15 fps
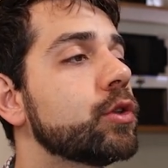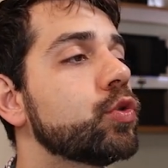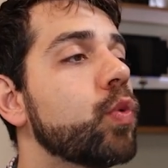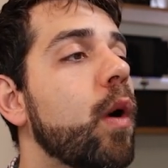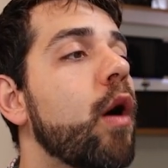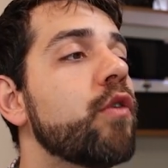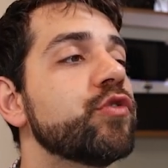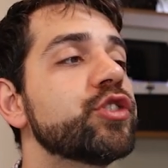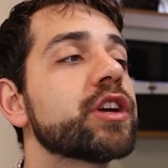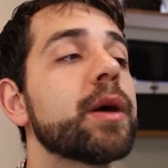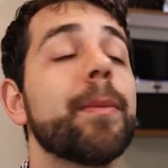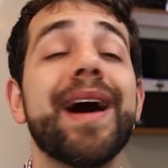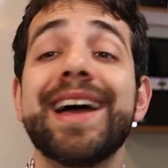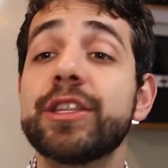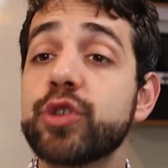and 12
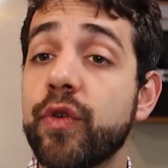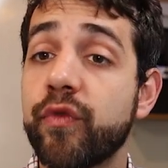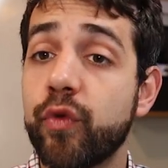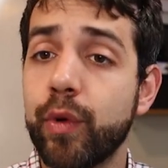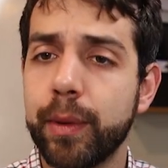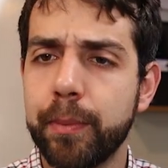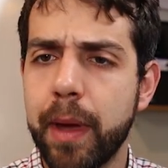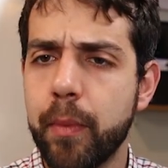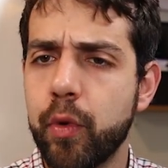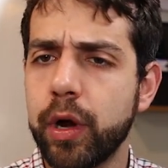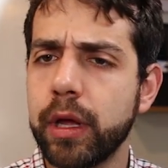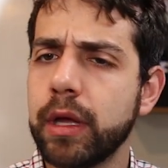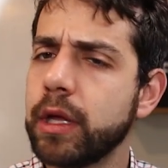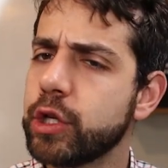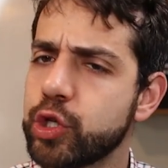gigabytes of RAM memory.